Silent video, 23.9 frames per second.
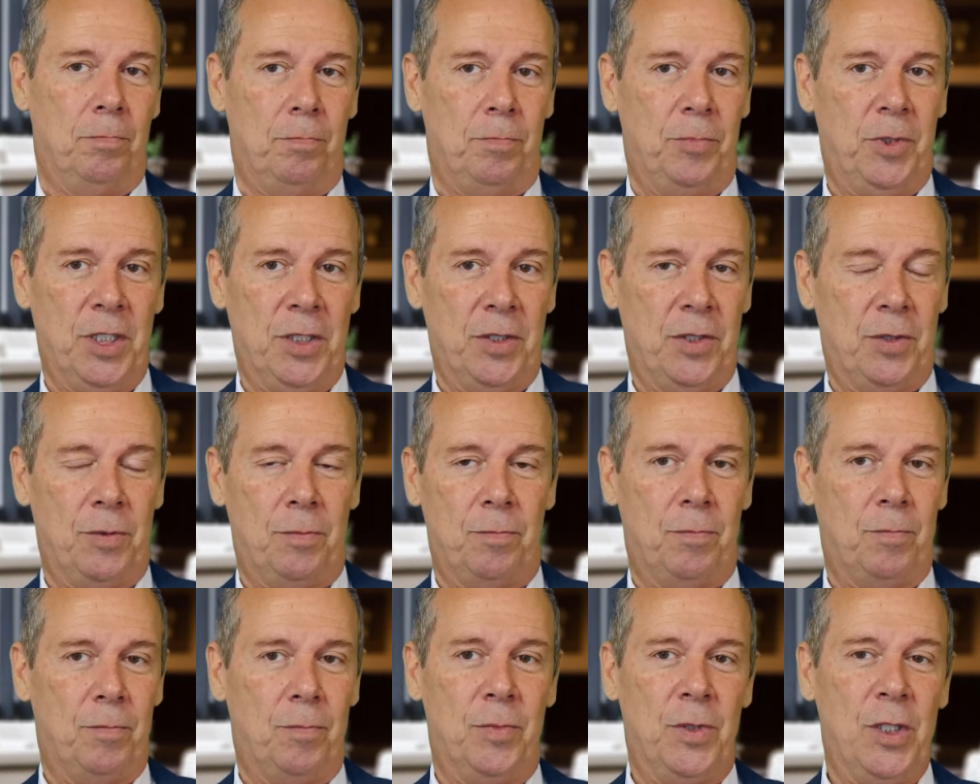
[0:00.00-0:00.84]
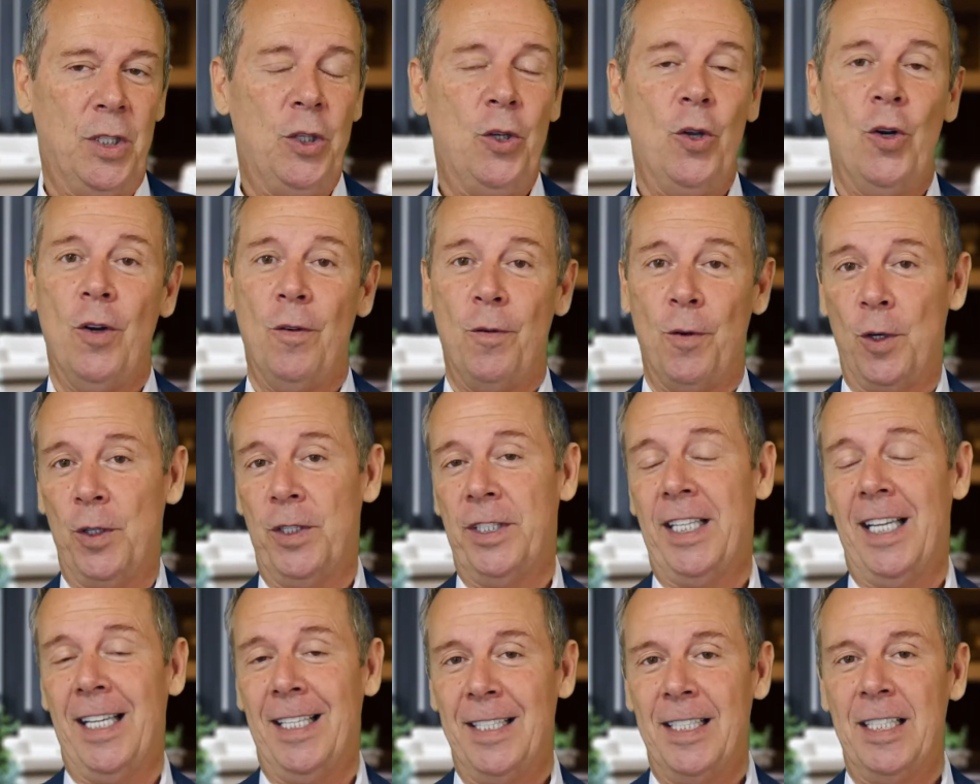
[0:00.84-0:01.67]
just the universe
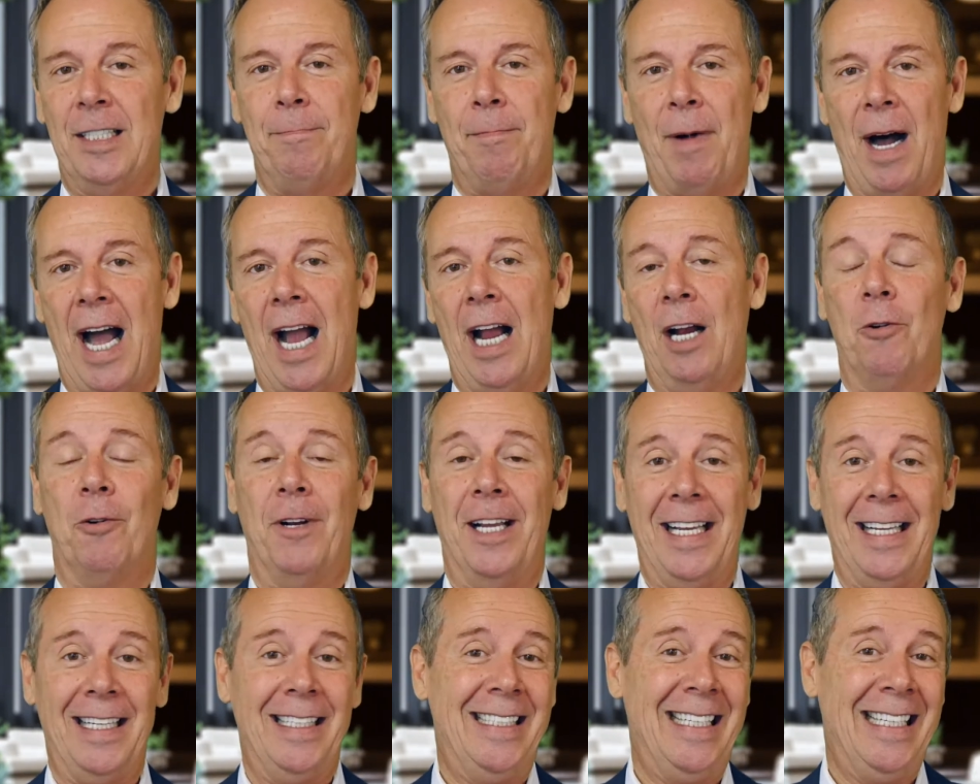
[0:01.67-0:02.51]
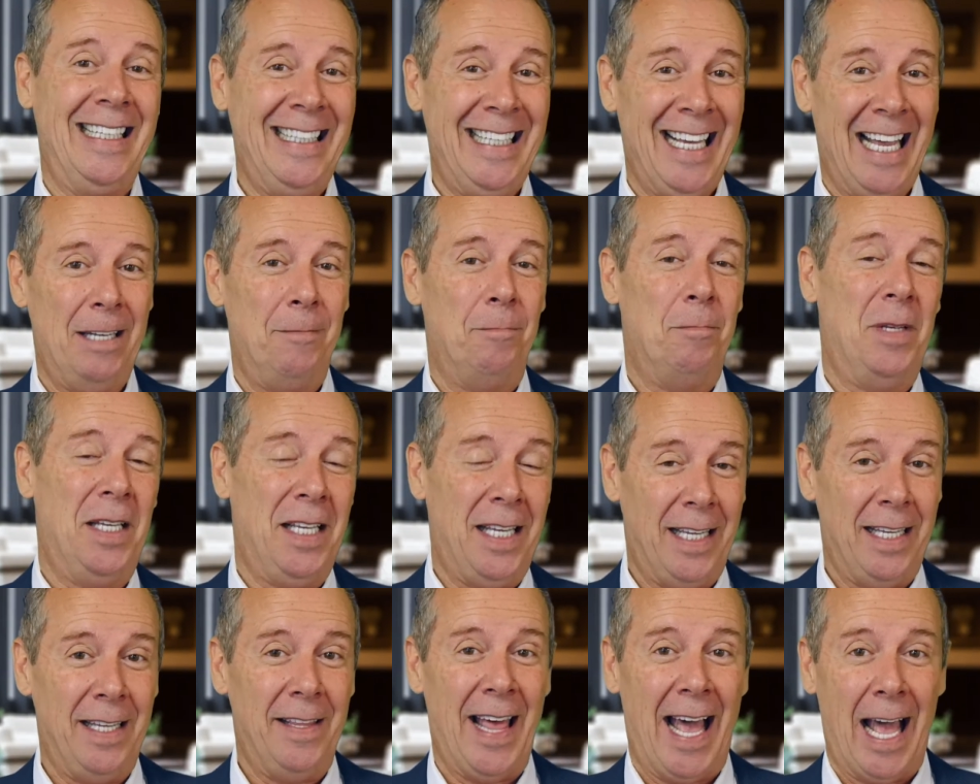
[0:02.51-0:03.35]
conspiring to get
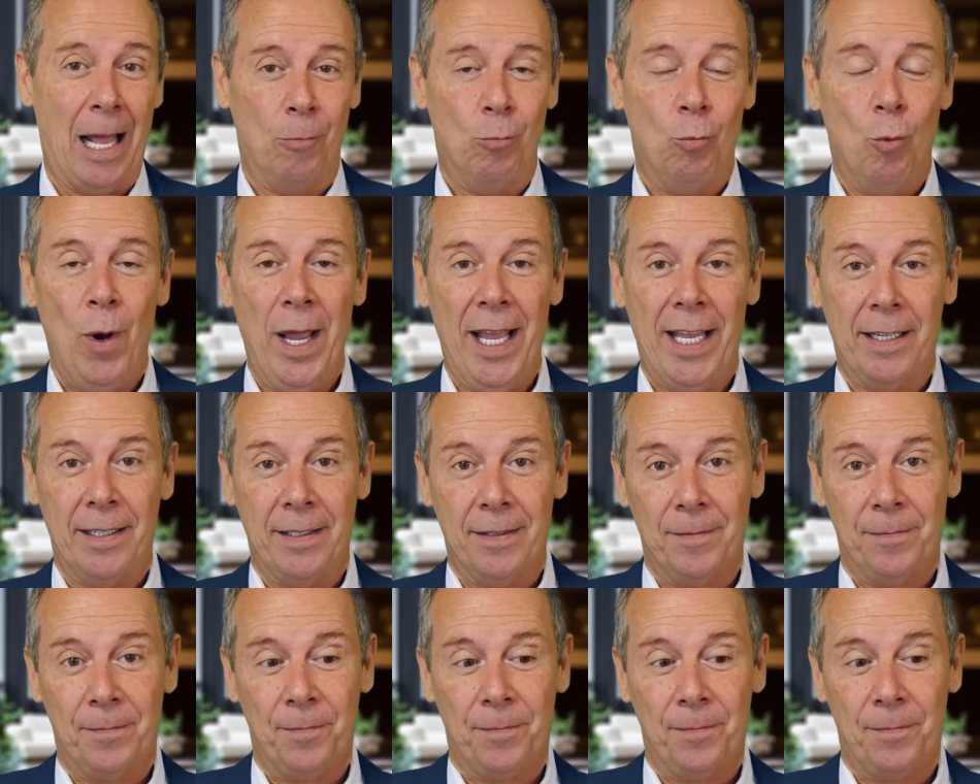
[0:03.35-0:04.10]
me that win.